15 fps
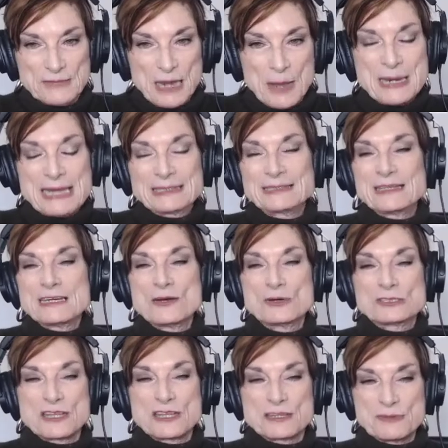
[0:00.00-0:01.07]
I mean, not that they know
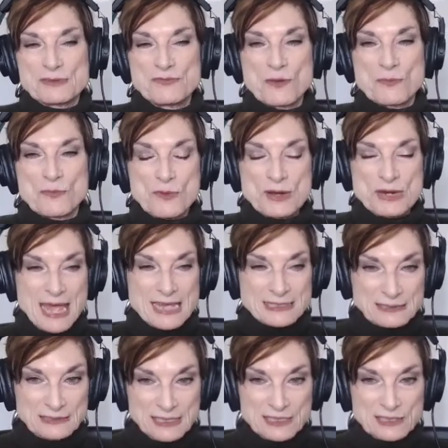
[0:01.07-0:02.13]
each other before, but when, as
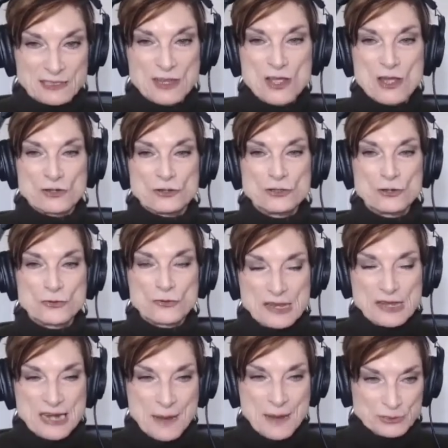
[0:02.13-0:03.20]
a leader, you
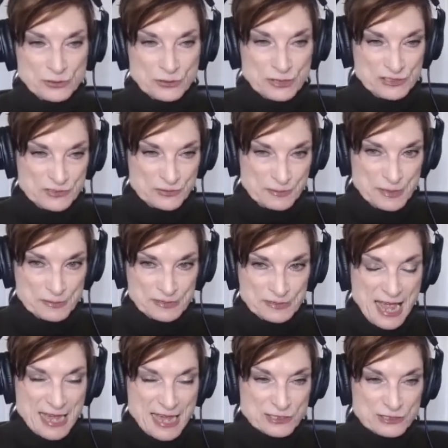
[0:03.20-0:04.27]
create opportunities for people
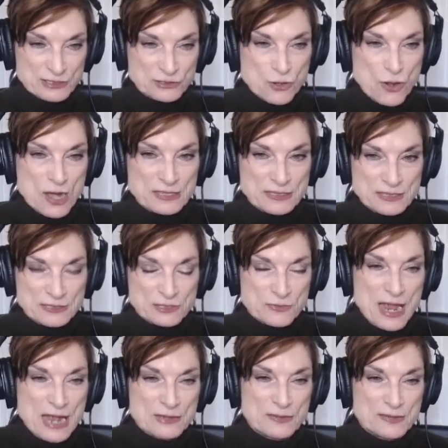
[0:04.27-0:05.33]
to actually talk and
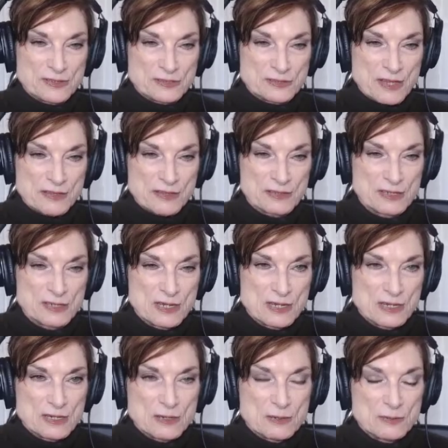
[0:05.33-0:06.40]
interact with each other,
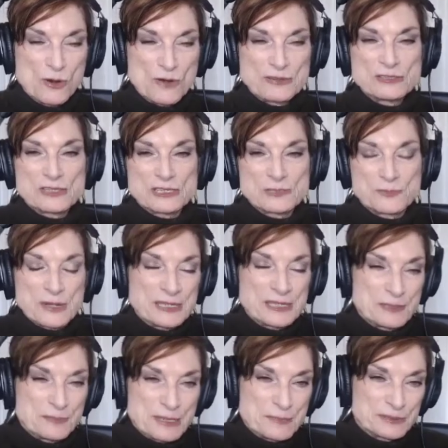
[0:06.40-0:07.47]
more than just
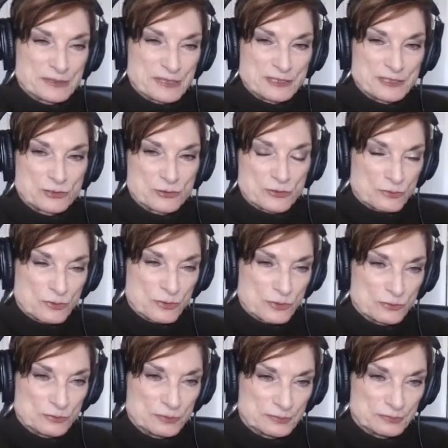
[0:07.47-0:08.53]
bringing people into a room.